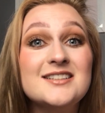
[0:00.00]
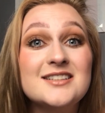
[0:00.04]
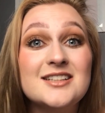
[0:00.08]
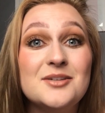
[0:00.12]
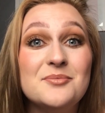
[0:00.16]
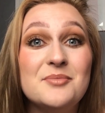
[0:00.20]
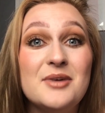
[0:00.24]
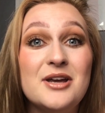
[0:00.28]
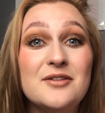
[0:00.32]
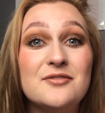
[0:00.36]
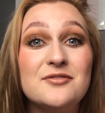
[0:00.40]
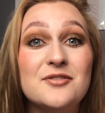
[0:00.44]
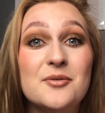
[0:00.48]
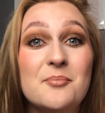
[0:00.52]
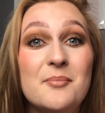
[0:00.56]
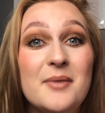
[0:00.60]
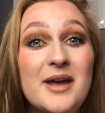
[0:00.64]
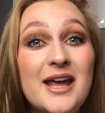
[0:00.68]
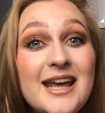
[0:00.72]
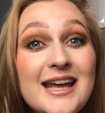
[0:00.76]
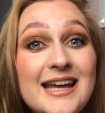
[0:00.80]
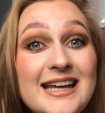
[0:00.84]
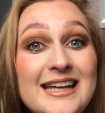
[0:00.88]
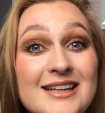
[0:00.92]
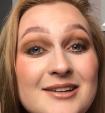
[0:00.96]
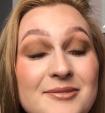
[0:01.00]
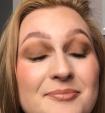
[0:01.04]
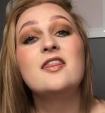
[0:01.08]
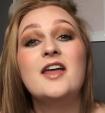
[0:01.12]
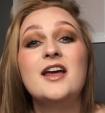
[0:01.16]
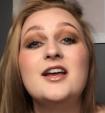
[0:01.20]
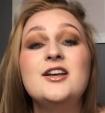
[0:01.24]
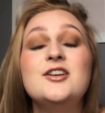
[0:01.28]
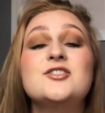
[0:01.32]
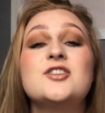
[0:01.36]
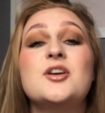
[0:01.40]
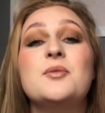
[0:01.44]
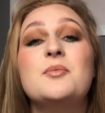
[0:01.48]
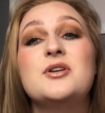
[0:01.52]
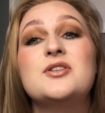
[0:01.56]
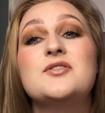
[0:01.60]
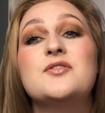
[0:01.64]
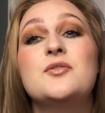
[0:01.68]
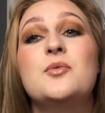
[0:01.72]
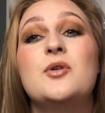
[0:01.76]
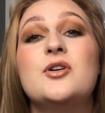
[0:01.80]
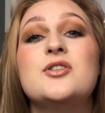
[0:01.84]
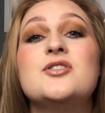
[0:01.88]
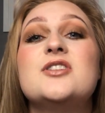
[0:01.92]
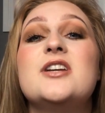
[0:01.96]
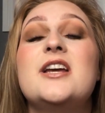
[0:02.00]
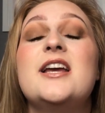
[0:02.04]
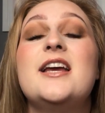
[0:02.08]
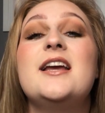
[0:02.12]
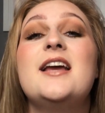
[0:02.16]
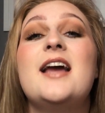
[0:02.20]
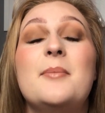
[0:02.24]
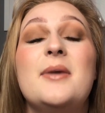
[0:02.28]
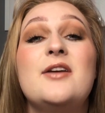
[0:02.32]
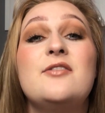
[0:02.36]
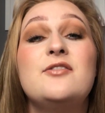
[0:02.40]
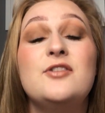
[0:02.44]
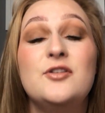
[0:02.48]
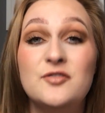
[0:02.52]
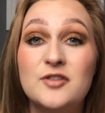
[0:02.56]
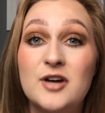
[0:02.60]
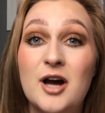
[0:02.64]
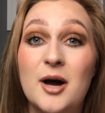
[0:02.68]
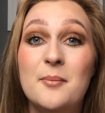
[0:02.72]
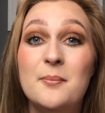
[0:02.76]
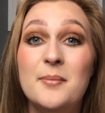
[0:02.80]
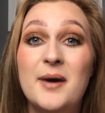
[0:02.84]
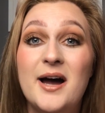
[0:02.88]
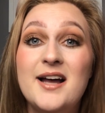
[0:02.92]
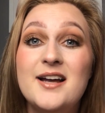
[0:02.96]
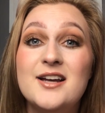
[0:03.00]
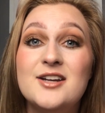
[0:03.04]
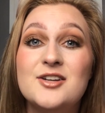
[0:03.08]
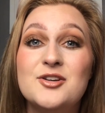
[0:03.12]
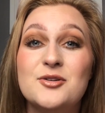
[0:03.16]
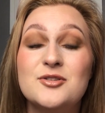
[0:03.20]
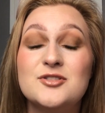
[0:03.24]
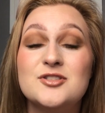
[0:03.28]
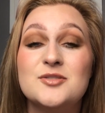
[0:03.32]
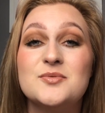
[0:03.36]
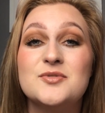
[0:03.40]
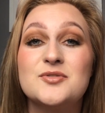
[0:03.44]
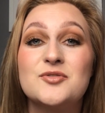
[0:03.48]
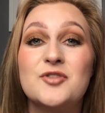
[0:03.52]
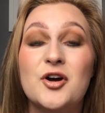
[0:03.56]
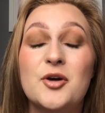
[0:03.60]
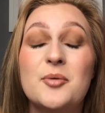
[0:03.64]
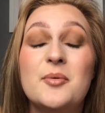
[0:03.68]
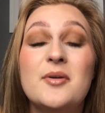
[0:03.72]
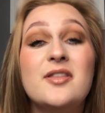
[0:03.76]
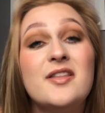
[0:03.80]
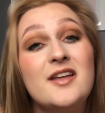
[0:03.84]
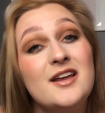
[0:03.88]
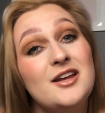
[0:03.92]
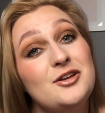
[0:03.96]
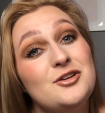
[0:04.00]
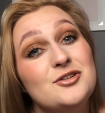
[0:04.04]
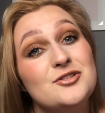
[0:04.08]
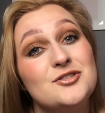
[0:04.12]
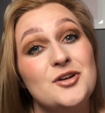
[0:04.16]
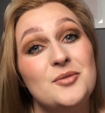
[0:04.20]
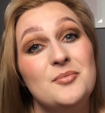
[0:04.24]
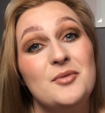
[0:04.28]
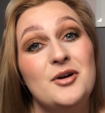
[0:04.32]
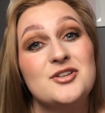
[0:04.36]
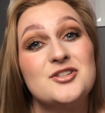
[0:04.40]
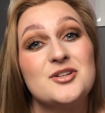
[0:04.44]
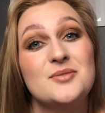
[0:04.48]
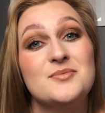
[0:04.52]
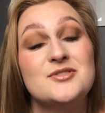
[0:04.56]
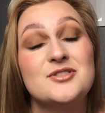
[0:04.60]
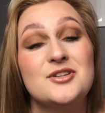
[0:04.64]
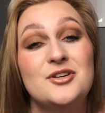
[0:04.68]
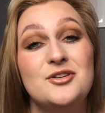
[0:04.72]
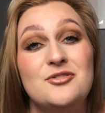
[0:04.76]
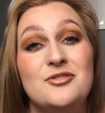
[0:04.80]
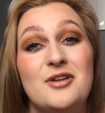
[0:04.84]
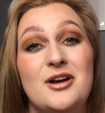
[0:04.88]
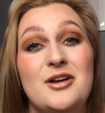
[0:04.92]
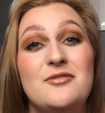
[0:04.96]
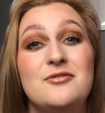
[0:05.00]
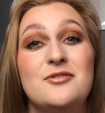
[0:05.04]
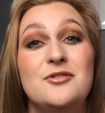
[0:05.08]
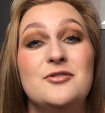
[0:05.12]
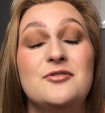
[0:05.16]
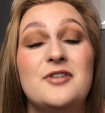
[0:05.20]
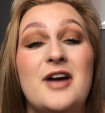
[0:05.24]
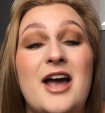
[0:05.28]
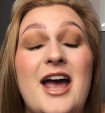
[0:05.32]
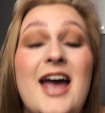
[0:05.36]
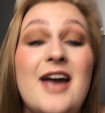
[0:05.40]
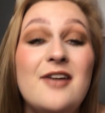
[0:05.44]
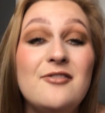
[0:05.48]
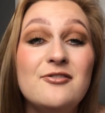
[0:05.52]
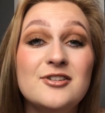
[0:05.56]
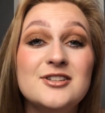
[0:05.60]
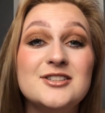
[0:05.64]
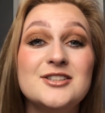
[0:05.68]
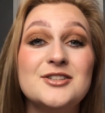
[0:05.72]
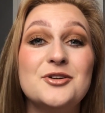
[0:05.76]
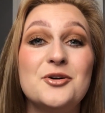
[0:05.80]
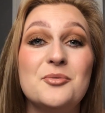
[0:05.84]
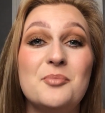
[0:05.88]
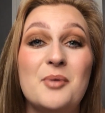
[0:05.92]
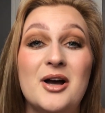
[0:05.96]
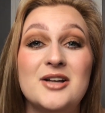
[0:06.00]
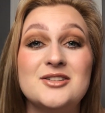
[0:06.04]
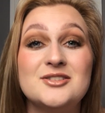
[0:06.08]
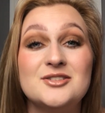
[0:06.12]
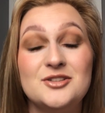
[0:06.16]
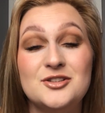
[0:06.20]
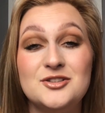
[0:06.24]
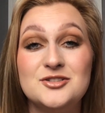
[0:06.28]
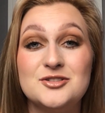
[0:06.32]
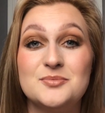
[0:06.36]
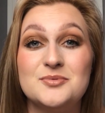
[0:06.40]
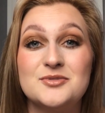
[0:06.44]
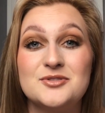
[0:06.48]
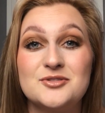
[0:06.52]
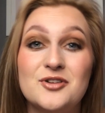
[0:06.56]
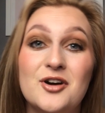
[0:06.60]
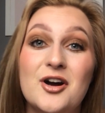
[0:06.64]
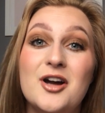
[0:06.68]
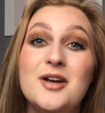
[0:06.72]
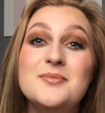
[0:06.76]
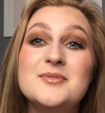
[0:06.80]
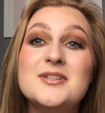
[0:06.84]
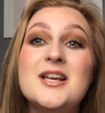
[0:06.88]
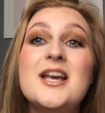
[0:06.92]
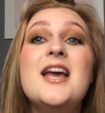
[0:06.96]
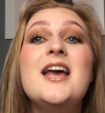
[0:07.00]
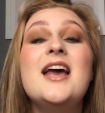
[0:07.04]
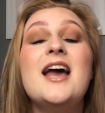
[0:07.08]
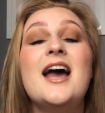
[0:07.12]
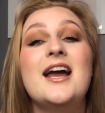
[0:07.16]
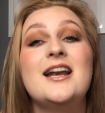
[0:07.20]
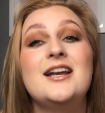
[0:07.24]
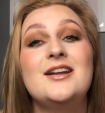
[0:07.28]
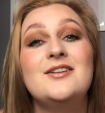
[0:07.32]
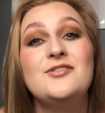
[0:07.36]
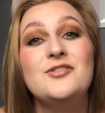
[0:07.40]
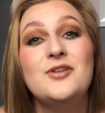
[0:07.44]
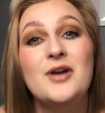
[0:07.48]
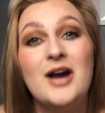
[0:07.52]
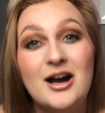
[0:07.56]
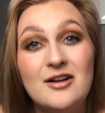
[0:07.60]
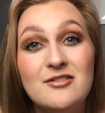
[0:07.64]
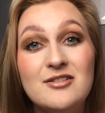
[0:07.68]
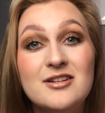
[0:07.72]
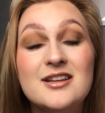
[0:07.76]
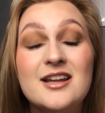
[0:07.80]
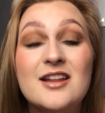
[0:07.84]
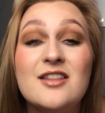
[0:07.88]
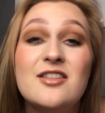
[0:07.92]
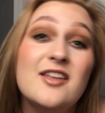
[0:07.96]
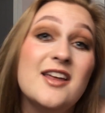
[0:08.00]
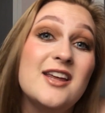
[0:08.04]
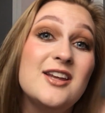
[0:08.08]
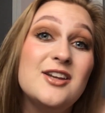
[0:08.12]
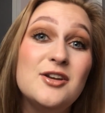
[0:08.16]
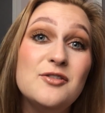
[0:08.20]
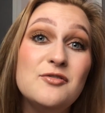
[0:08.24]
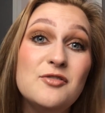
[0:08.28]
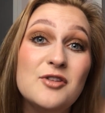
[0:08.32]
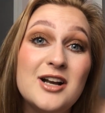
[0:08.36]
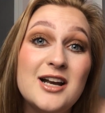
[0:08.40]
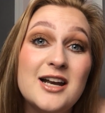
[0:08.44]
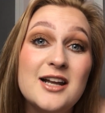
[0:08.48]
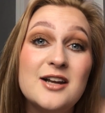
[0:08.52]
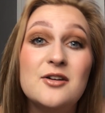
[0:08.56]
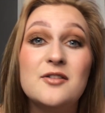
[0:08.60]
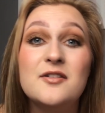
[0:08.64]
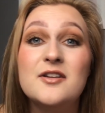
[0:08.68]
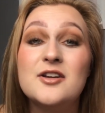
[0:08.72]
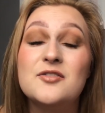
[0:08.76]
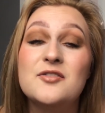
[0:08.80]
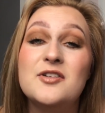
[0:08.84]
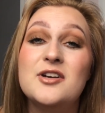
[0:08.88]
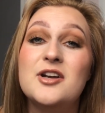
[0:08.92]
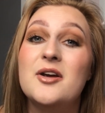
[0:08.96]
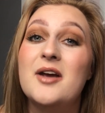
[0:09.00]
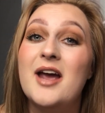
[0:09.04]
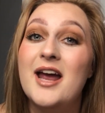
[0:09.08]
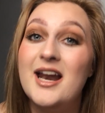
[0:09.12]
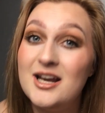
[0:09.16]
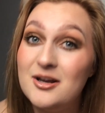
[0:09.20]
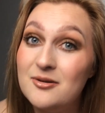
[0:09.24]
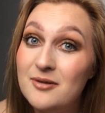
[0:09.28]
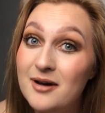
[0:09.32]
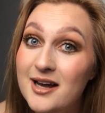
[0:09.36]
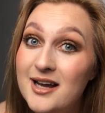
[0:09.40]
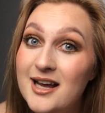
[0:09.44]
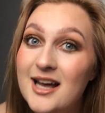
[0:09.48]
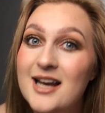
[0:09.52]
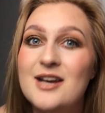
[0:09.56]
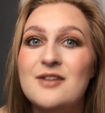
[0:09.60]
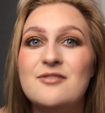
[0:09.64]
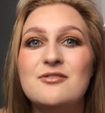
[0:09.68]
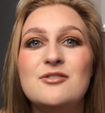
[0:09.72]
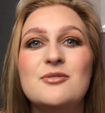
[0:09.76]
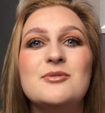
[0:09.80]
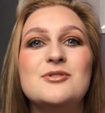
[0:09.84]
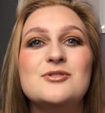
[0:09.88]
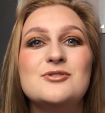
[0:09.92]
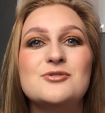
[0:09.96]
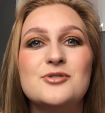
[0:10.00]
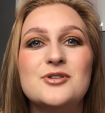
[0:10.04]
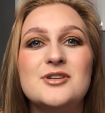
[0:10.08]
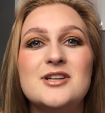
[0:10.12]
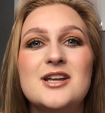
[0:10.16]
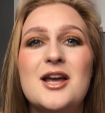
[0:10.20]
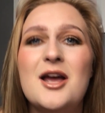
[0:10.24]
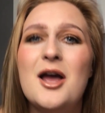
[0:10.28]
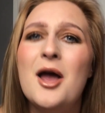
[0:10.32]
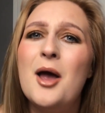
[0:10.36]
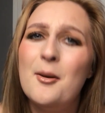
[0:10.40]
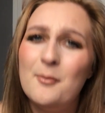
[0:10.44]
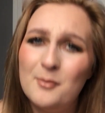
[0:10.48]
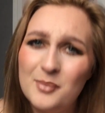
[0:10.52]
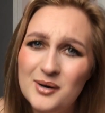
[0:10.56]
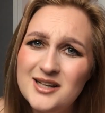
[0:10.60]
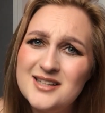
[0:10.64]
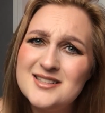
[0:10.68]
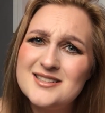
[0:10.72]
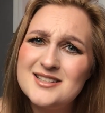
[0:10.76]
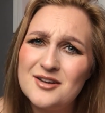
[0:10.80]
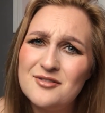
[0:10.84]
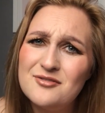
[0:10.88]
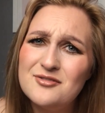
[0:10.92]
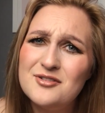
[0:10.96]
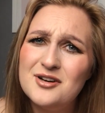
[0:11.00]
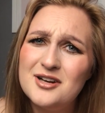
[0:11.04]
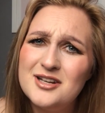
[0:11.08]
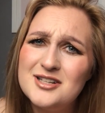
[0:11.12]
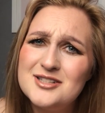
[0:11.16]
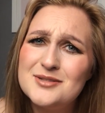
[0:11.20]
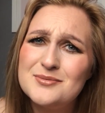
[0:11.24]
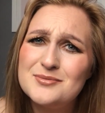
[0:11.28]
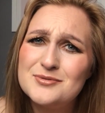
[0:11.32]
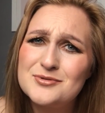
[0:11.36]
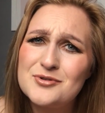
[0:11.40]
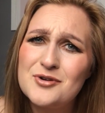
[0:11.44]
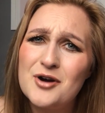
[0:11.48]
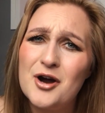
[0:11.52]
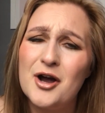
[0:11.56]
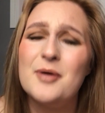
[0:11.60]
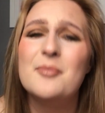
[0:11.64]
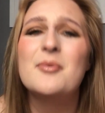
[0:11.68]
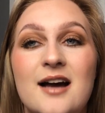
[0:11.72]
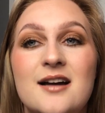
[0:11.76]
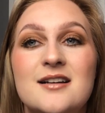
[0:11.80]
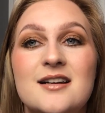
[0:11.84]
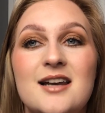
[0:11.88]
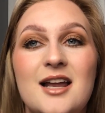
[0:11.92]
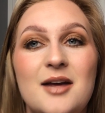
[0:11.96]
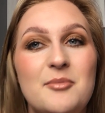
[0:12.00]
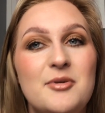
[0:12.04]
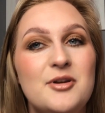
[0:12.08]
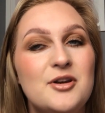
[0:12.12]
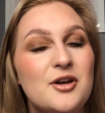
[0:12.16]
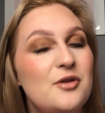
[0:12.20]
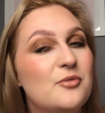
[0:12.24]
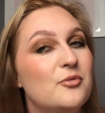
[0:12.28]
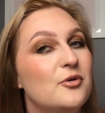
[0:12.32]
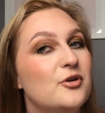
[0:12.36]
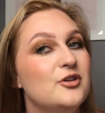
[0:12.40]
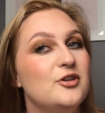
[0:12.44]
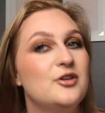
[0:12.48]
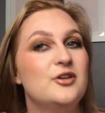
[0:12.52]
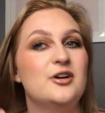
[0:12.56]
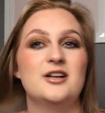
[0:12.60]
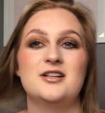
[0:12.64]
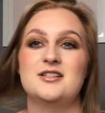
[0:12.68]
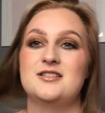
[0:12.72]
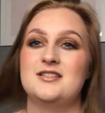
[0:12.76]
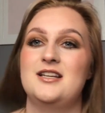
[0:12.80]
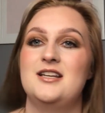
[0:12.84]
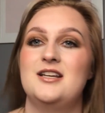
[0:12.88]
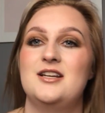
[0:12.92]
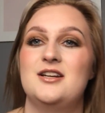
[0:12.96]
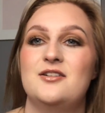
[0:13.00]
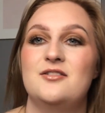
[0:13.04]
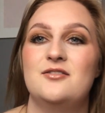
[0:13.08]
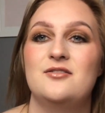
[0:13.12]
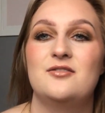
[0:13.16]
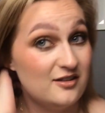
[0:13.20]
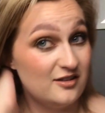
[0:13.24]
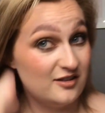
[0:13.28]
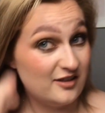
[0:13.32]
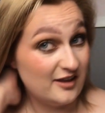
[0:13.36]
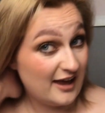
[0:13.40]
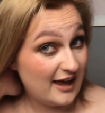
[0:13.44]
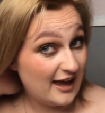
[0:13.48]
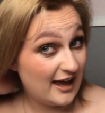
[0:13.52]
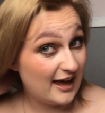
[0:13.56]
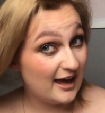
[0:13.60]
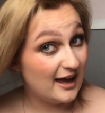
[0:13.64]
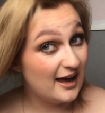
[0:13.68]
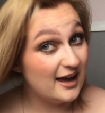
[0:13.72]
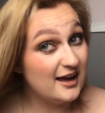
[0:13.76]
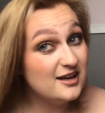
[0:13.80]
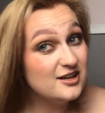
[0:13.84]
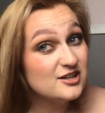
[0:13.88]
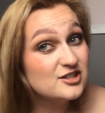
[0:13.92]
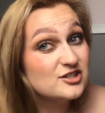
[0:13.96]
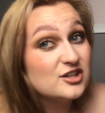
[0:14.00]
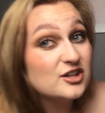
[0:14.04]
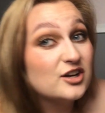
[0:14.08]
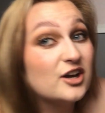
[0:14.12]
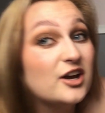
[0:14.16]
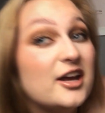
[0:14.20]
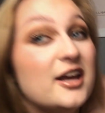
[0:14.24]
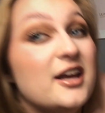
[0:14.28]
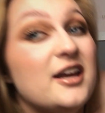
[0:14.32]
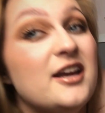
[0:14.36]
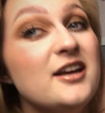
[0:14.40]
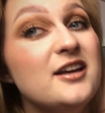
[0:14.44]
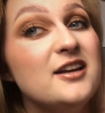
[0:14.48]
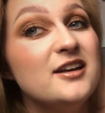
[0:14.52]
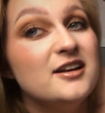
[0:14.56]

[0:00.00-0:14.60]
going to be it for me. Thank you so much for watching. If you've come back and you're a subscriber, thank you so much. I'm so grateful for every single person who subscribes. And if you haven't, then thank you for clicking on this video anyway. And if you enjoyed it, please definitely subscribe. Let me know what you guys think of the hair. Should I